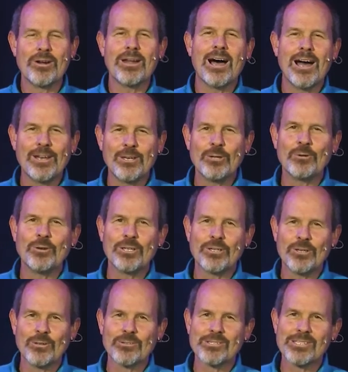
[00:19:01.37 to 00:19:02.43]
are not doing
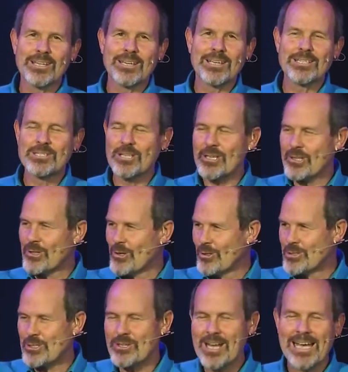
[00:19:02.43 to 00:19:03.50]
those things, that
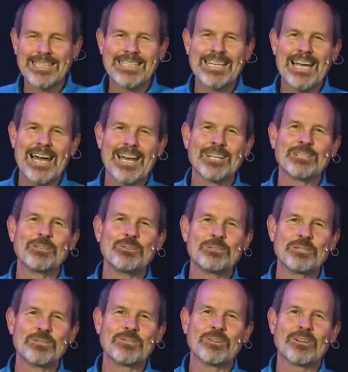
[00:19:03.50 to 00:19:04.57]
those are not the
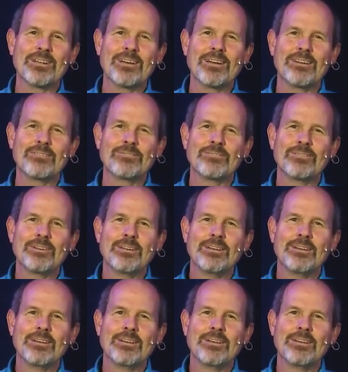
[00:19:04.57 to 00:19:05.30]
attitudes of your life,